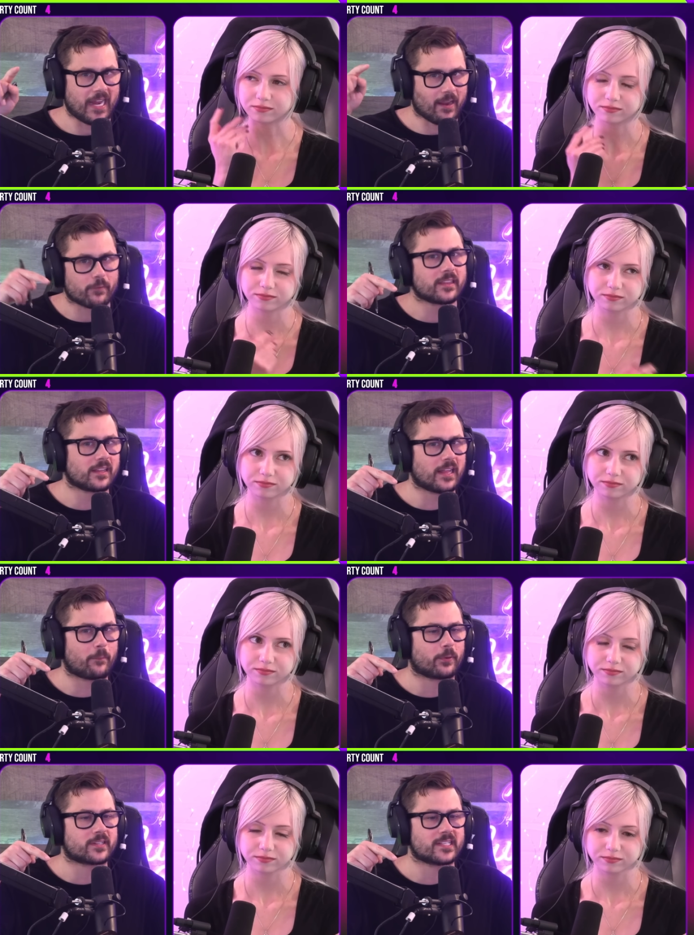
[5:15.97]
Speaker 1: everything that
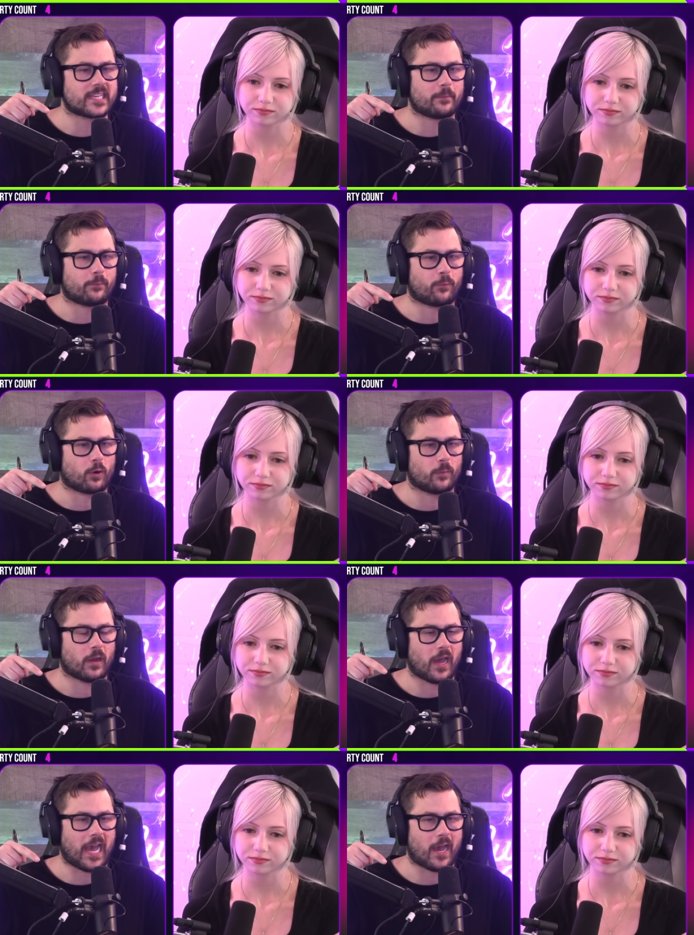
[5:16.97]
person said before
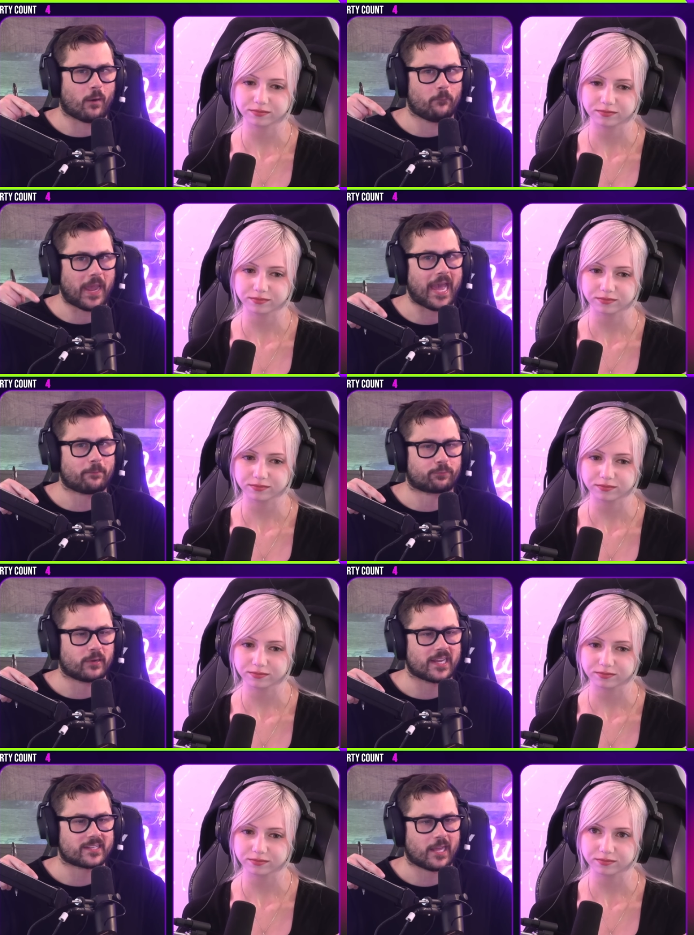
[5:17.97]
about how bad
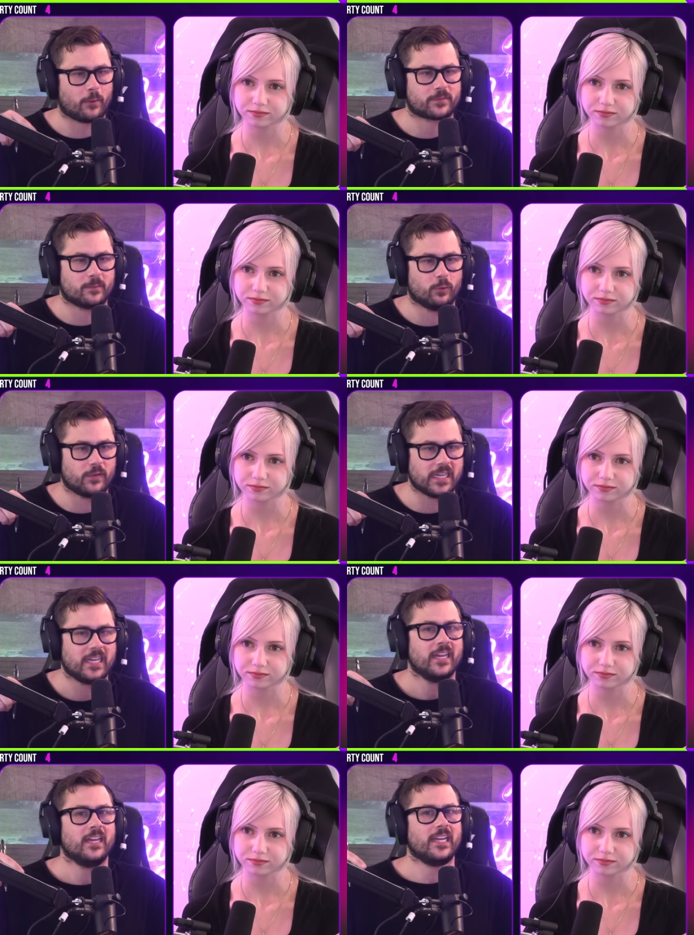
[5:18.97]
press helps a
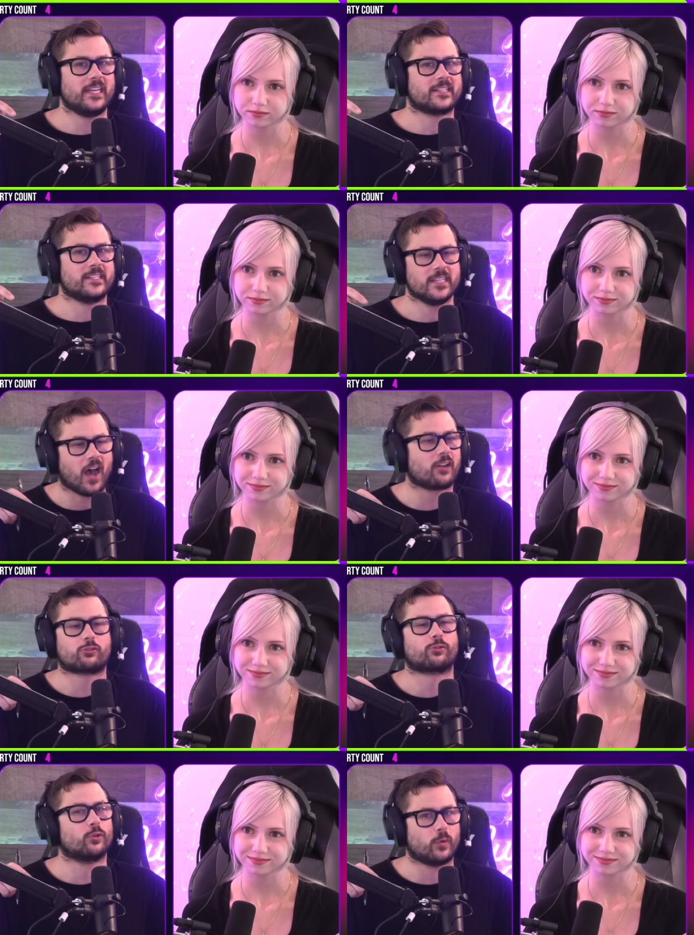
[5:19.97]
movie is not
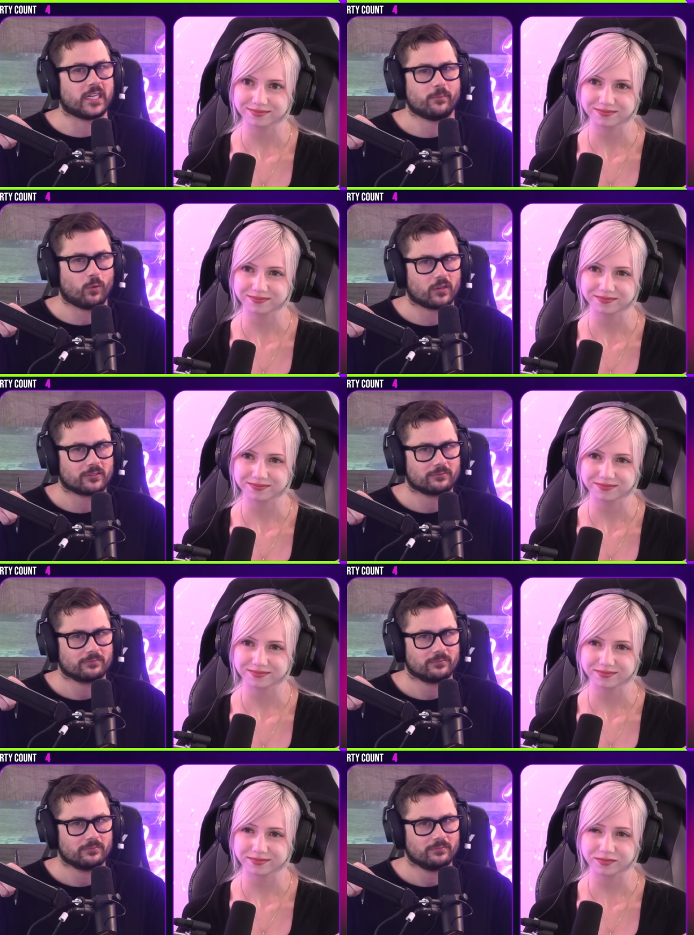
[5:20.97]
true anymore.
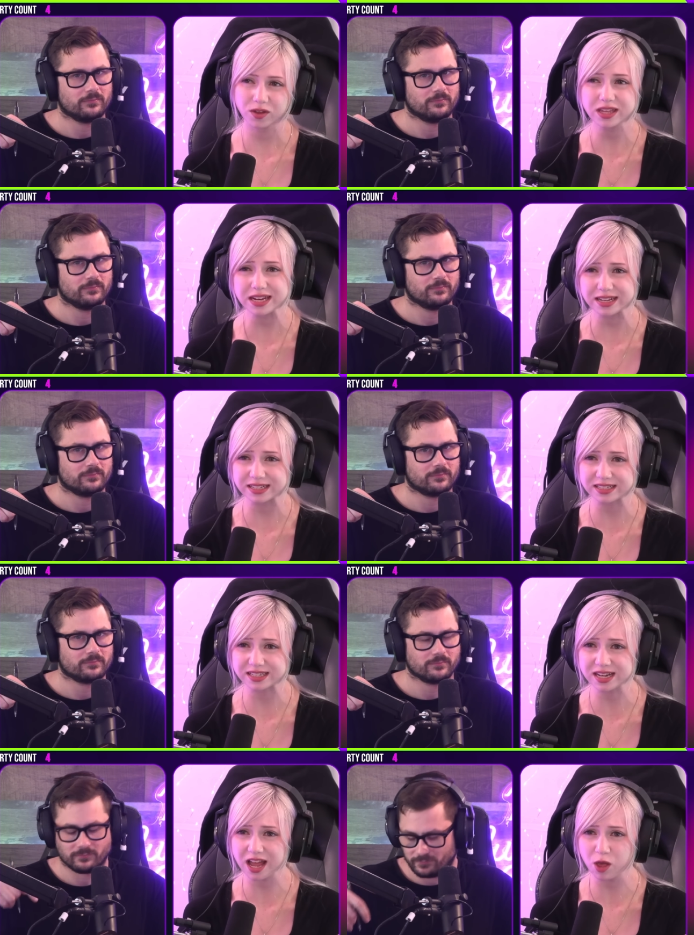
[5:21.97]
Speaker 2: Well, it, it
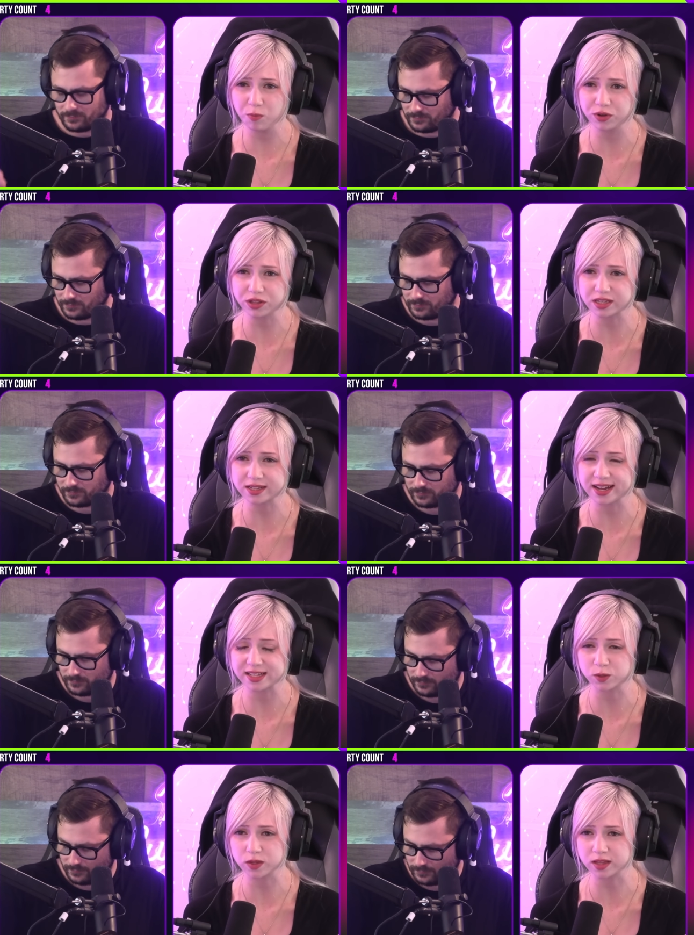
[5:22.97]
did help with It
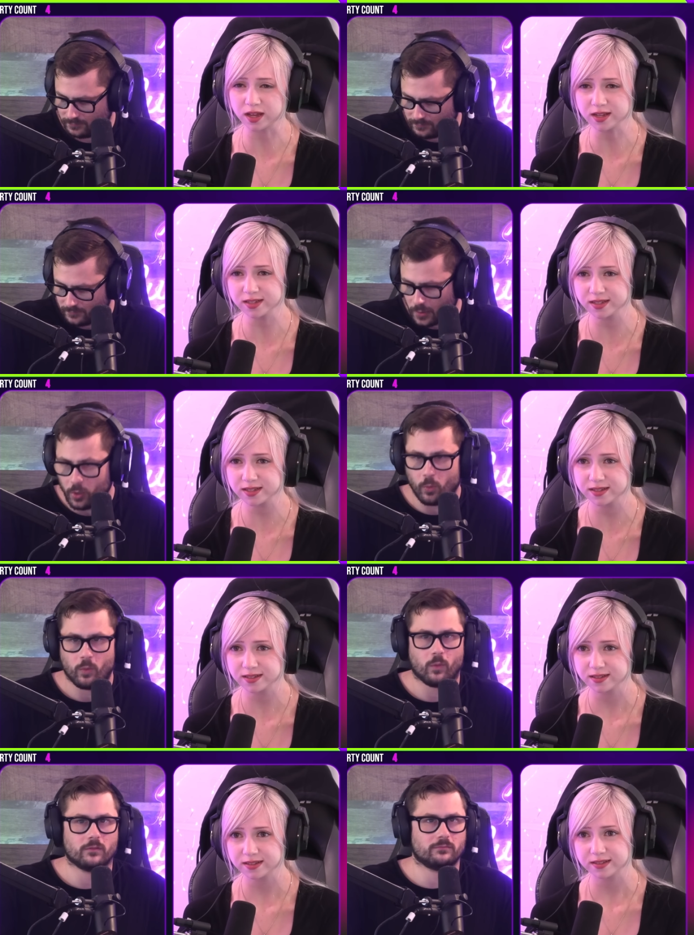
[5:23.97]
Ends With Us.
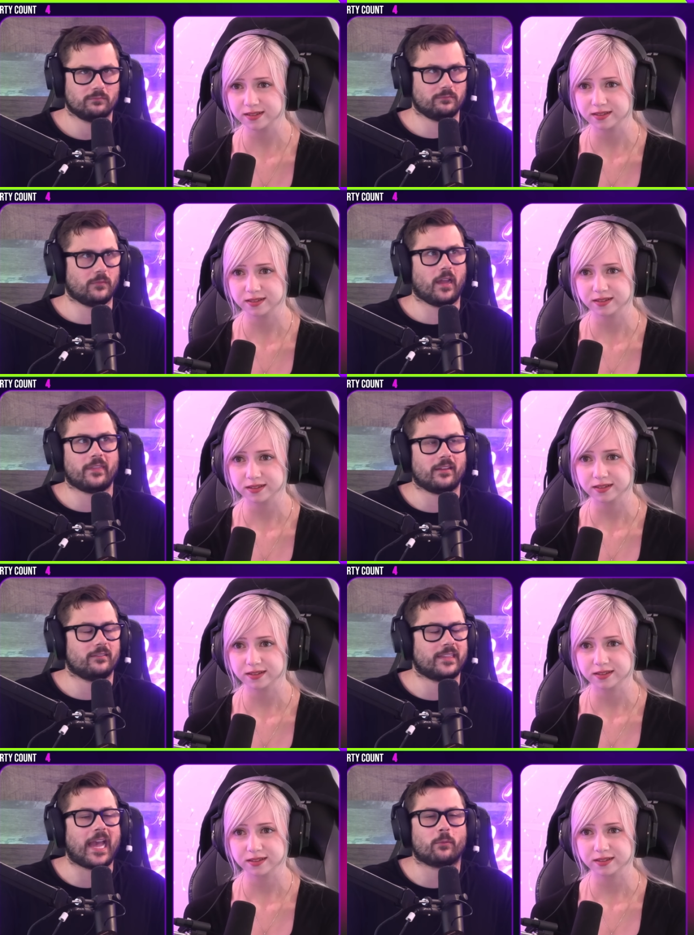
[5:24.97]
Th-
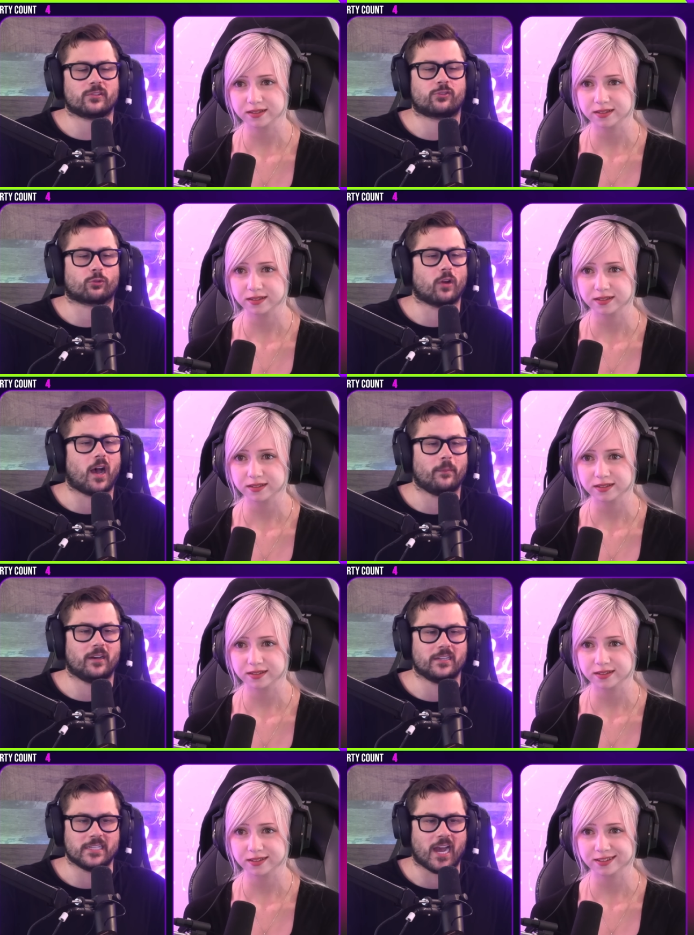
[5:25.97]
that
Speaker 1: was
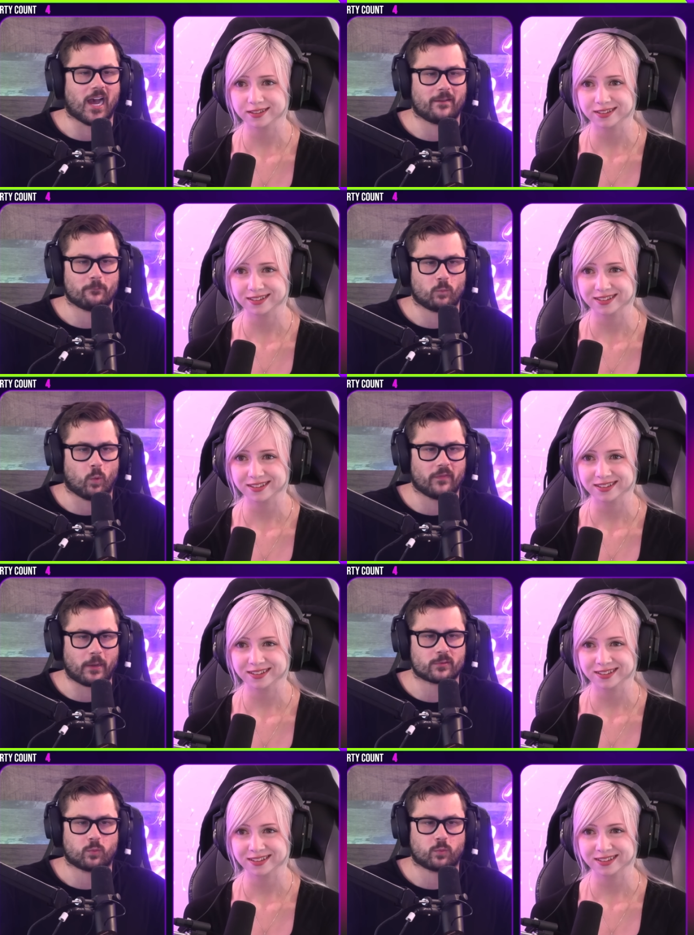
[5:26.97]
drama, not what that was